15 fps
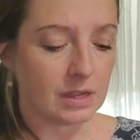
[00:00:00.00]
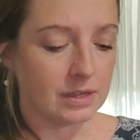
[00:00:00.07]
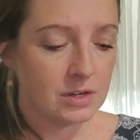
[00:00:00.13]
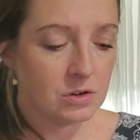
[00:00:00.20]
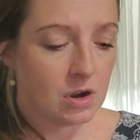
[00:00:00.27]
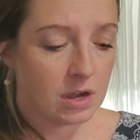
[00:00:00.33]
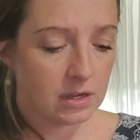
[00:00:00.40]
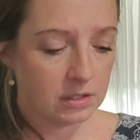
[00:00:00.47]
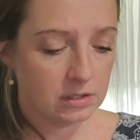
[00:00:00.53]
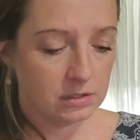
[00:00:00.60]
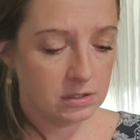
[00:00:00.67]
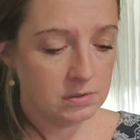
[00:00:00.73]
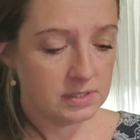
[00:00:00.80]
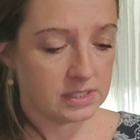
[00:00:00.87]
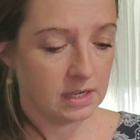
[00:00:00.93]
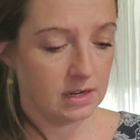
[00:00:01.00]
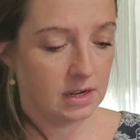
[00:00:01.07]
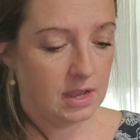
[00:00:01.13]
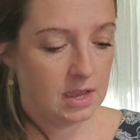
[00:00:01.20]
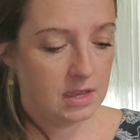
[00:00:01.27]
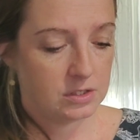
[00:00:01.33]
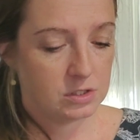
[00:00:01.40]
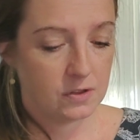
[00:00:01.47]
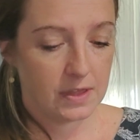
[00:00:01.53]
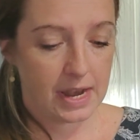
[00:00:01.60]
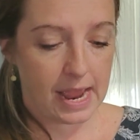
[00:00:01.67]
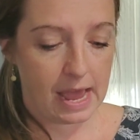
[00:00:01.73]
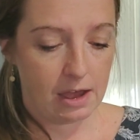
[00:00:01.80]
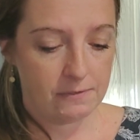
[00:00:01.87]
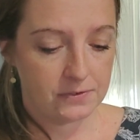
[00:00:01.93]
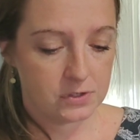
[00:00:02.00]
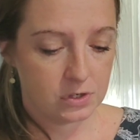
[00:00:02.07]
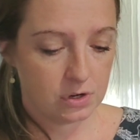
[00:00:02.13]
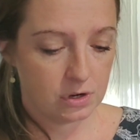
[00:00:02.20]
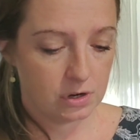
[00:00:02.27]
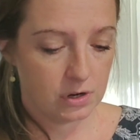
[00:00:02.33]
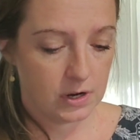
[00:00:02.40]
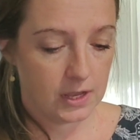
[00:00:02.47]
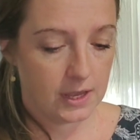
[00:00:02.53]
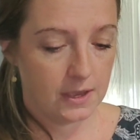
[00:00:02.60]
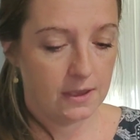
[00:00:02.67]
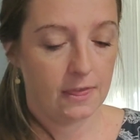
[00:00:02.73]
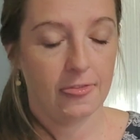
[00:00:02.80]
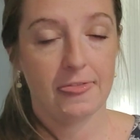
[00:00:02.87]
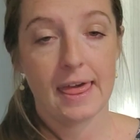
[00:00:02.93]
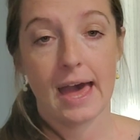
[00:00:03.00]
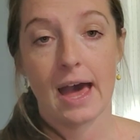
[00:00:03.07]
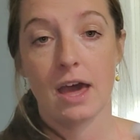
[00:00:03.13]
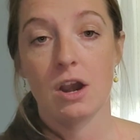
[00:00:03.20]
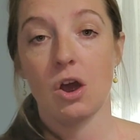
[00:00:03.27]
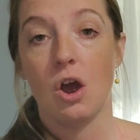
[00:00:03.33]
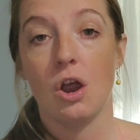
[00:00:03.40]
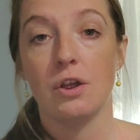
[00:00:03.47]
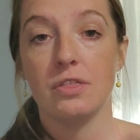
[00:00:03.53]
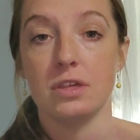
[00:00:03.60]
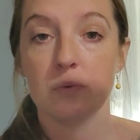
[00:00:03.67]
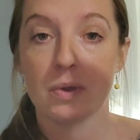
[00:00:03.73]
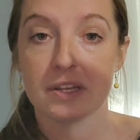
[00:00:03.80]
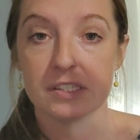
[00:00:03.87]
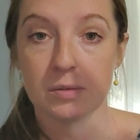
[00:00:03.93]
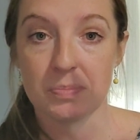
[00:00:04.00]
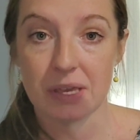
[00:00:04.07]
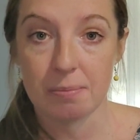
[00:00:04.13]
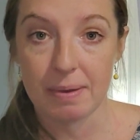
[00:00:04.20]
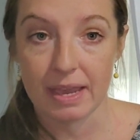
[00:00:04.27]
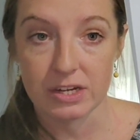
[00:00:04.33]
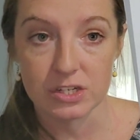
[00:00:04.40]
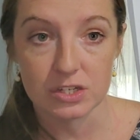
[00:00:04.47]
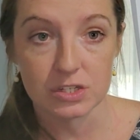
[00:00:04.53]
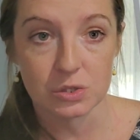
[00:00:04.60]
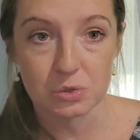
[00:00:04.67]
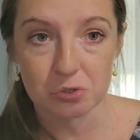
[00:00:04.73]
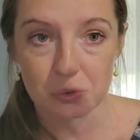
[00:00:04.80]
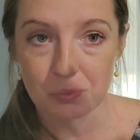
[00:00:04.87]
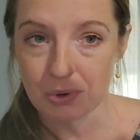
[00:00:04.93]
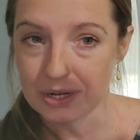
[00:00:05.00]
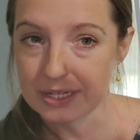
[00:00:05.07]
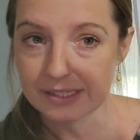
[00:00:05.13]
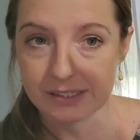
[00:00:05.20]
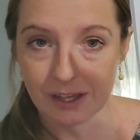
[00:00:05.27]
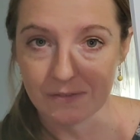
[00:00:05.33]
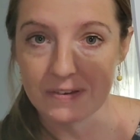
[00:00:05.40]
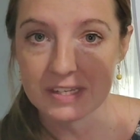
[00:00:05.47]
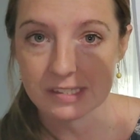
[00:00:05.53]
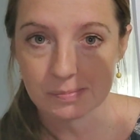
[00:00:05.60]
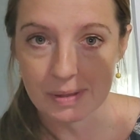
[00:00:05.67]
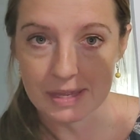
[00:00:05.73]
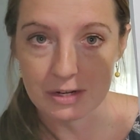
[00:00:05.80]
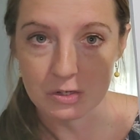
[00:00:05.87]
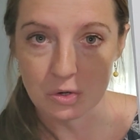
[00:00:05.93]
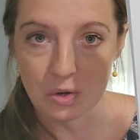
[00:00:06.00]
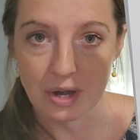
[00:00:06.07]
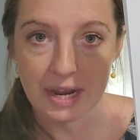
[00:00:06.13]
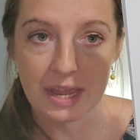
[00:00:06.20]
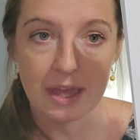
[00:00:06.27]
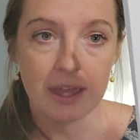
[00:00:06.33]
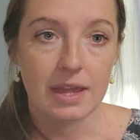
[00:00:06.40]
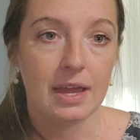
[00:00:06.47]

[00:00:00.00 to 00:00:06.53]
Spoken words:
And you're not gonna lose it. So then after that are the recipe pages. Those are pretty self-explanatory.